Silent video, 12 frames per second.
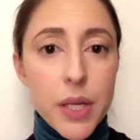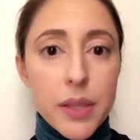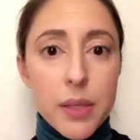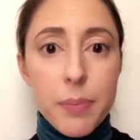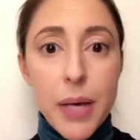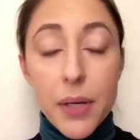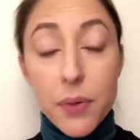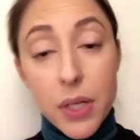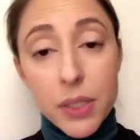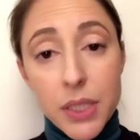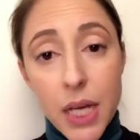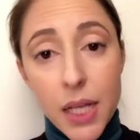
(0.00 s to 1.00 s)
the
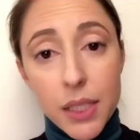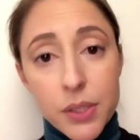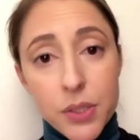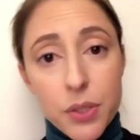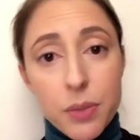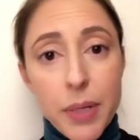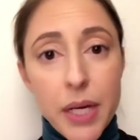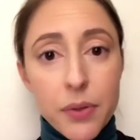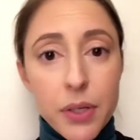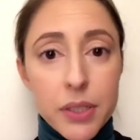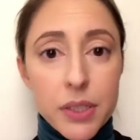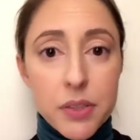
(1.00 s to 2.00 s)
background knowledge or the
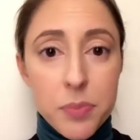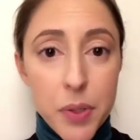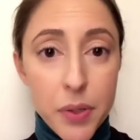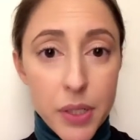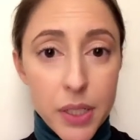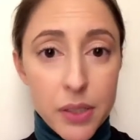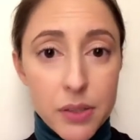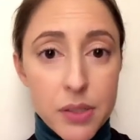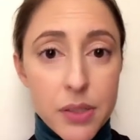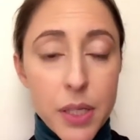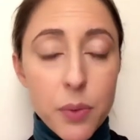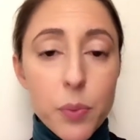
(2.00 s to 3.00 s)
background experience
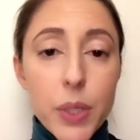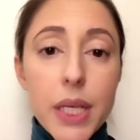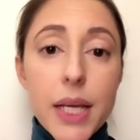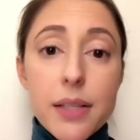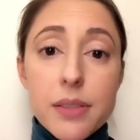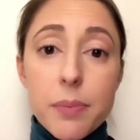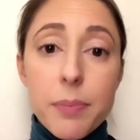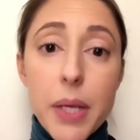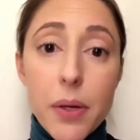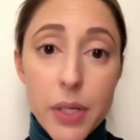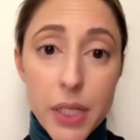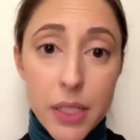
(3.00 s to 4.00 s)
that we as
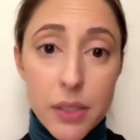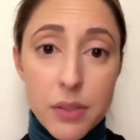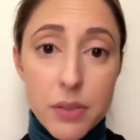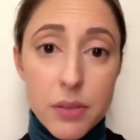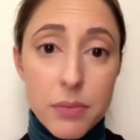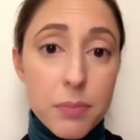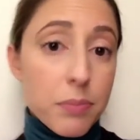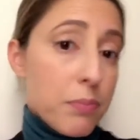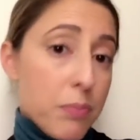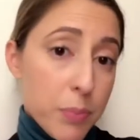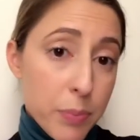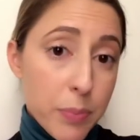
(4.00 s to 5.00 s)
Americans,
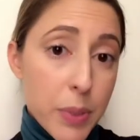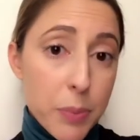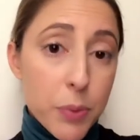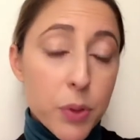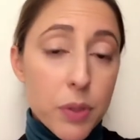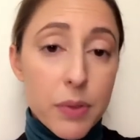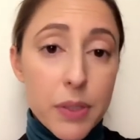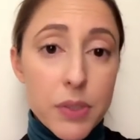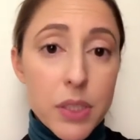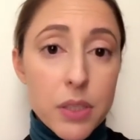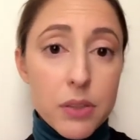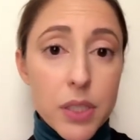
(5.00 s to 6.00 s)
people who have lived in this